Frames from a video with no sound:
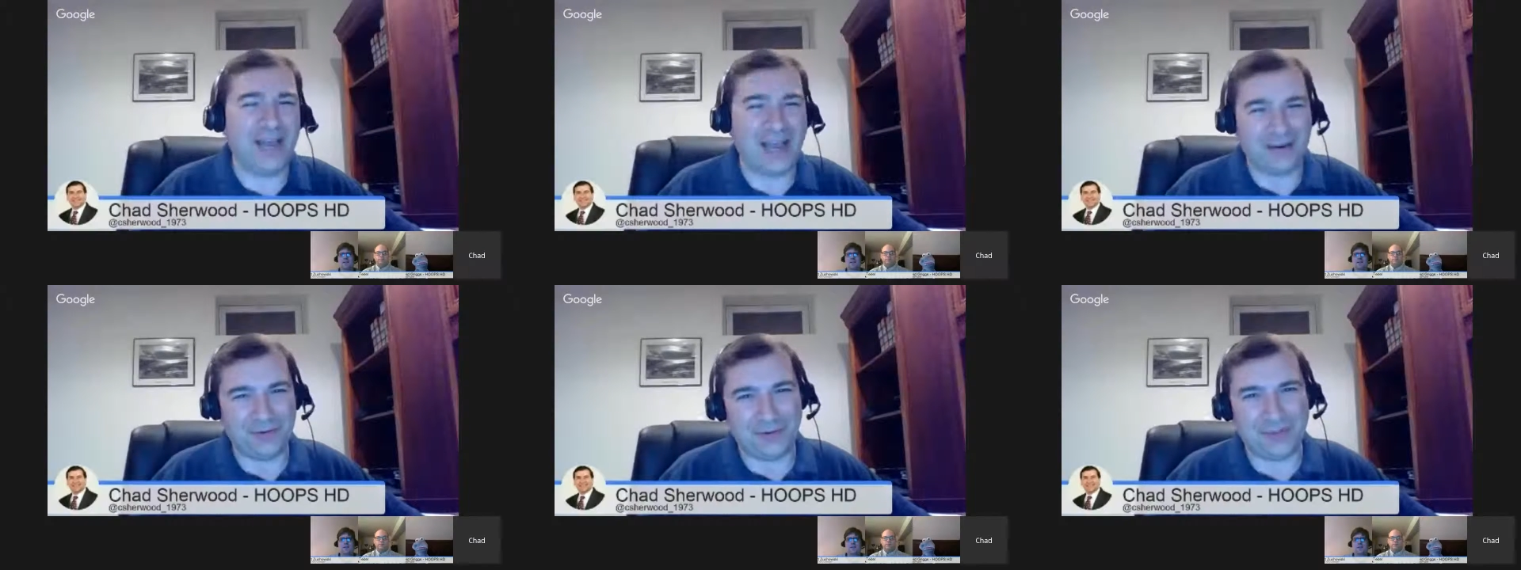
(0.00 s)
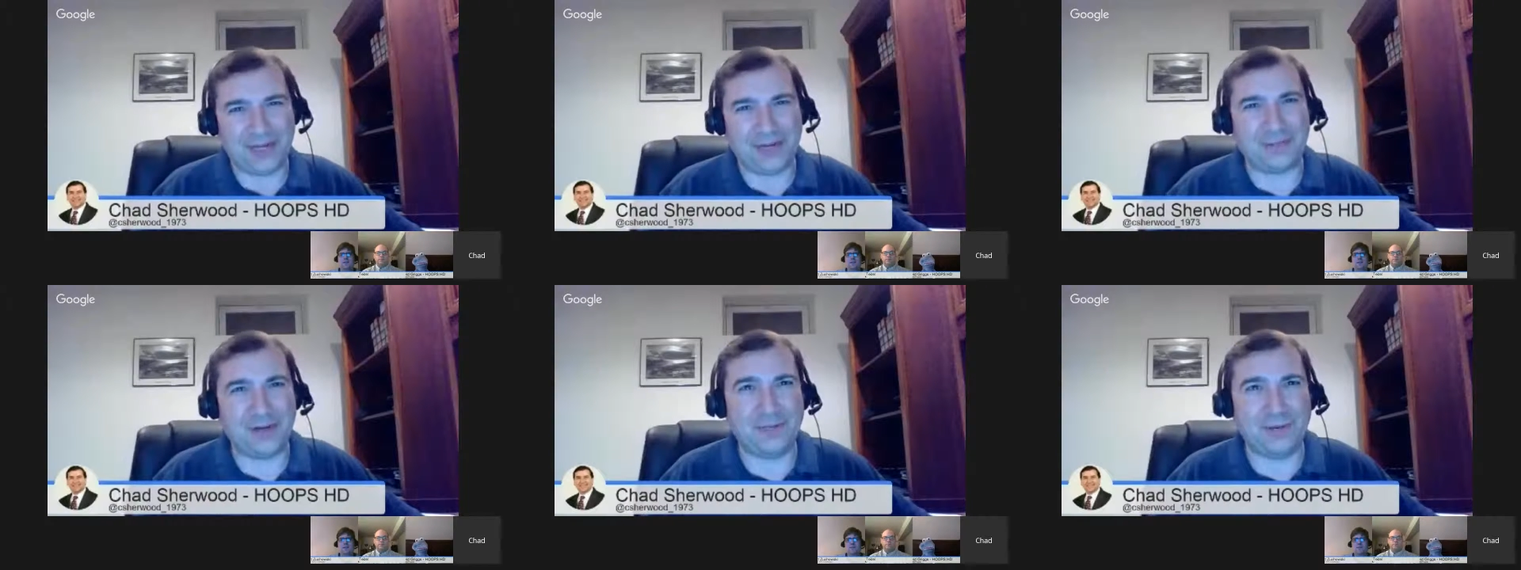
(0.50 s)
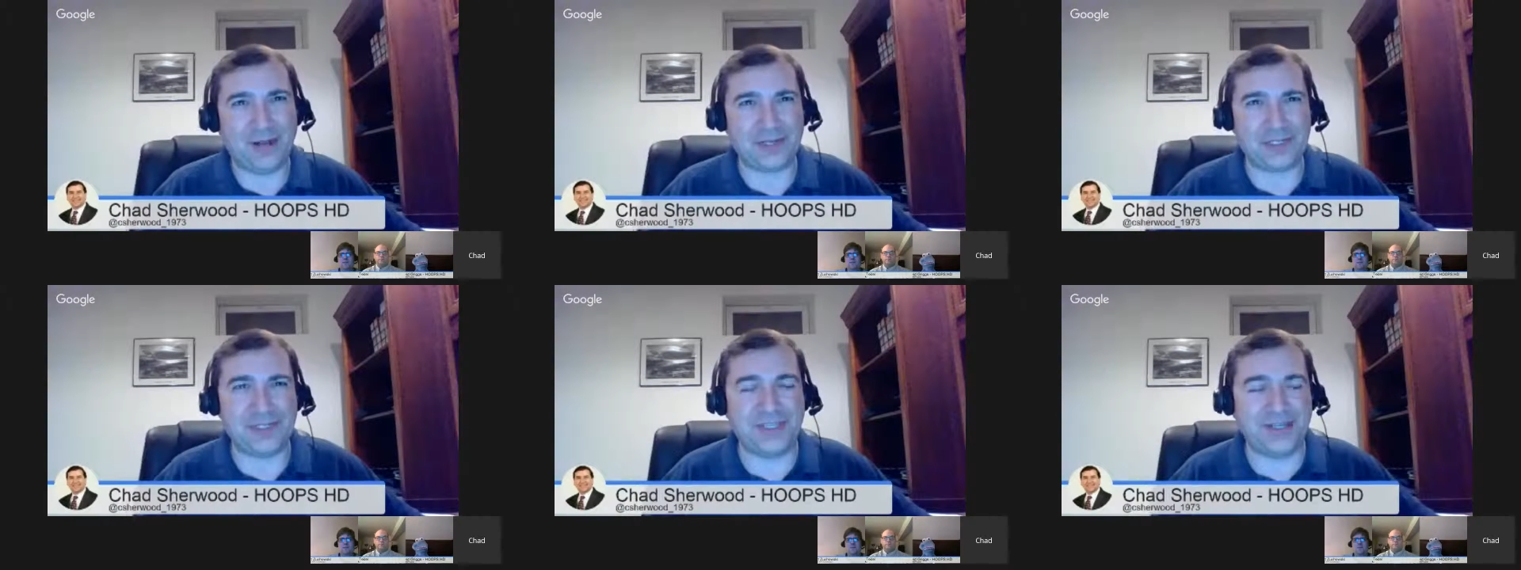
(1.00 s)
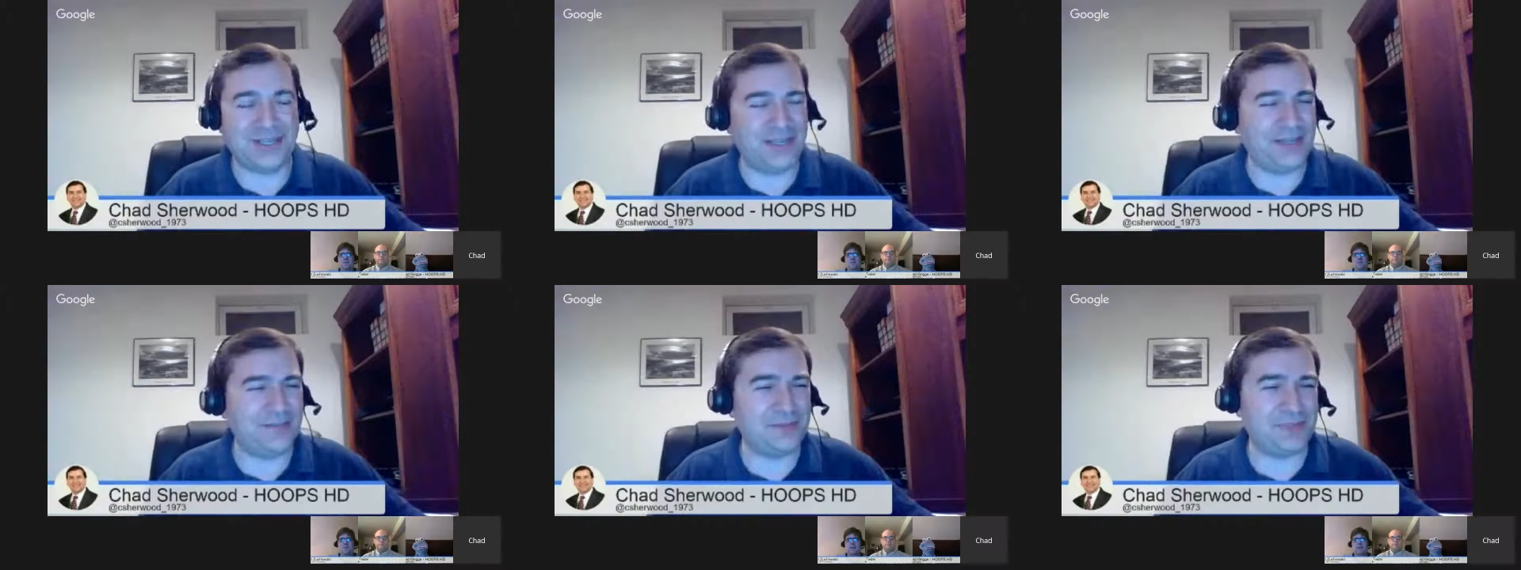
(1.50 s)
I don't know that anybody watched the
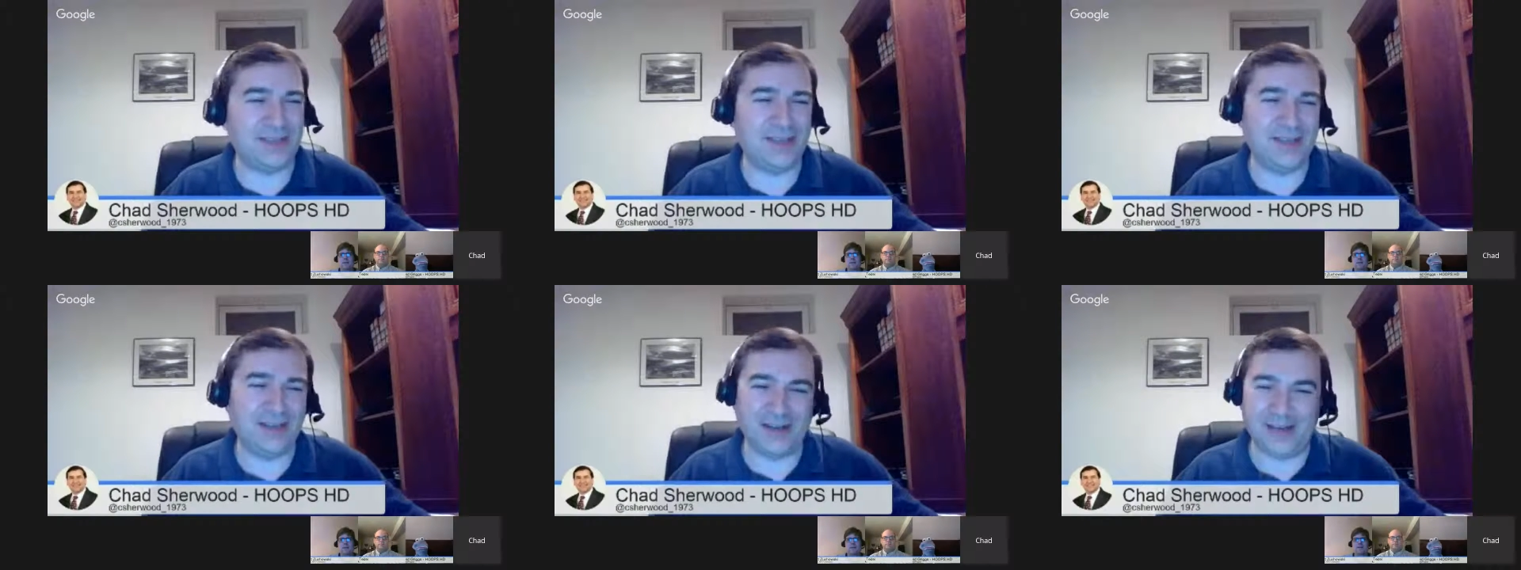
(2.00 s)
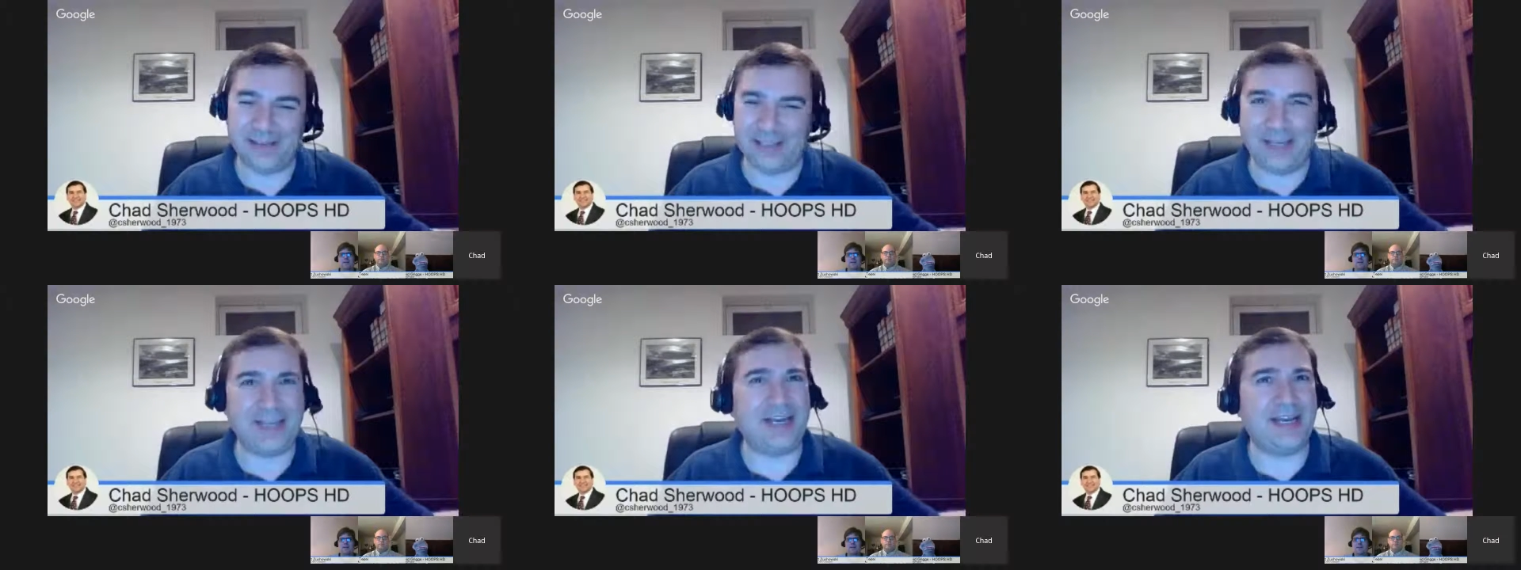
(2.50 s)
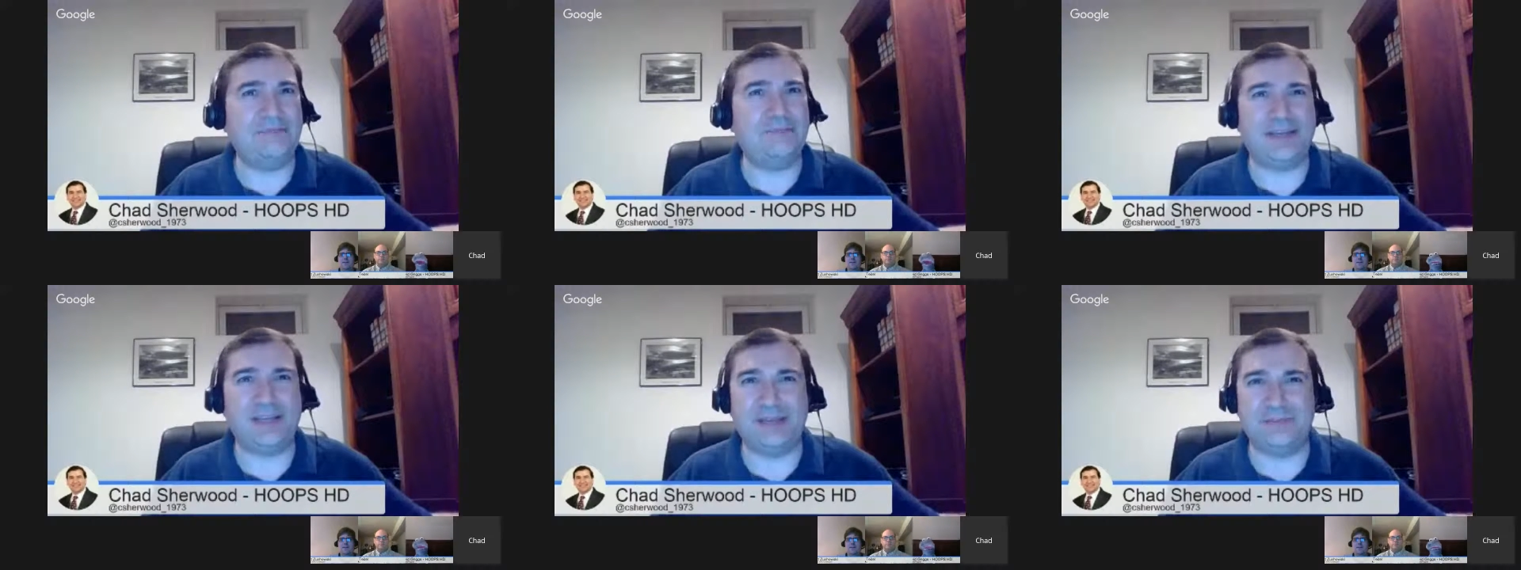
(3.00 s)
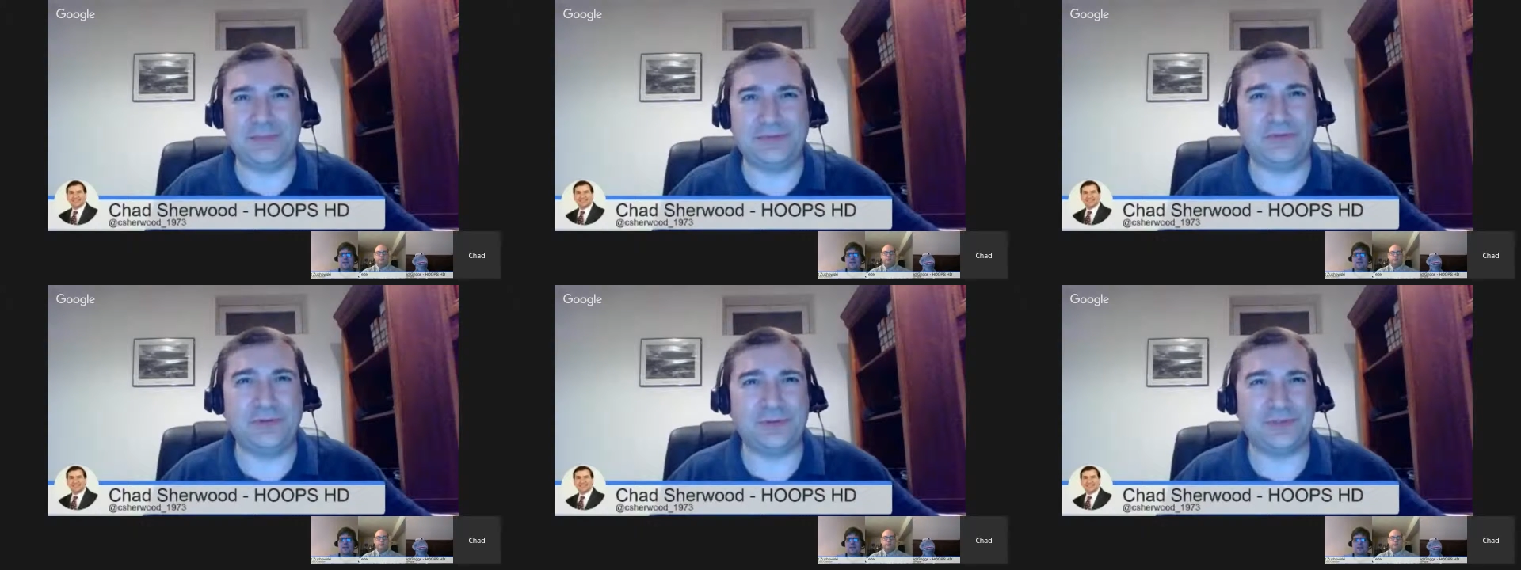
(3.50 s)
games. They didn't get any big-name
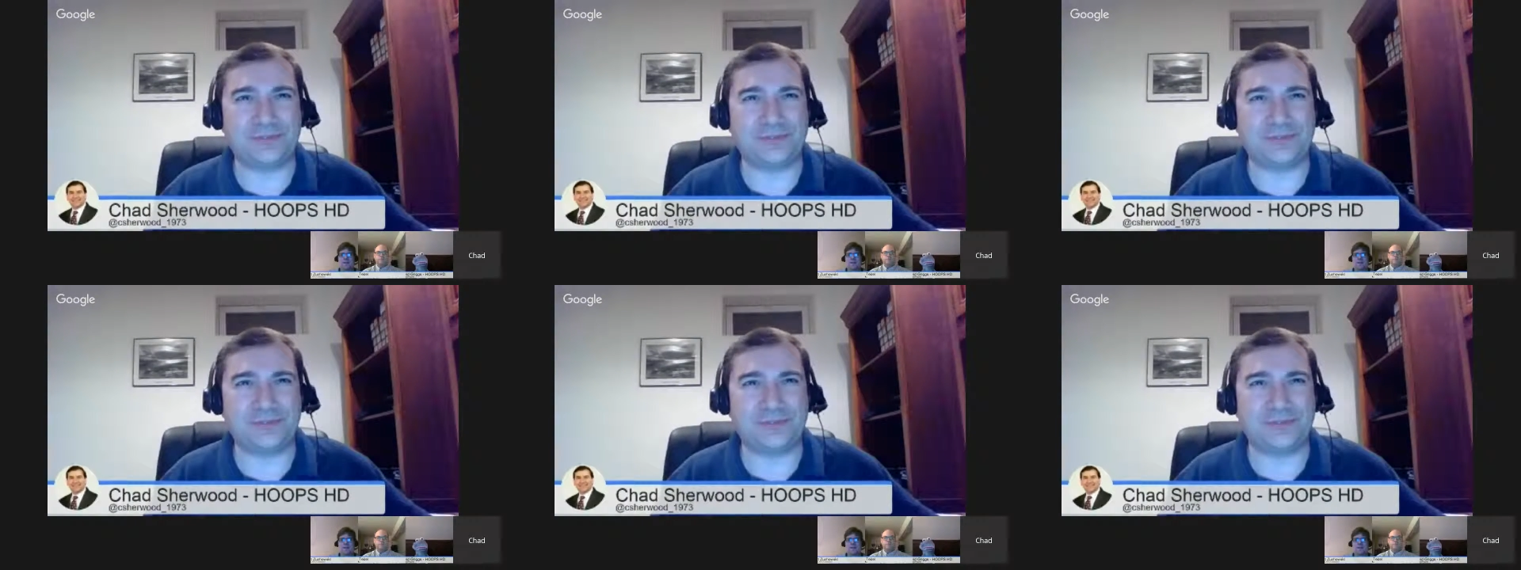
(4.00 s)
schools.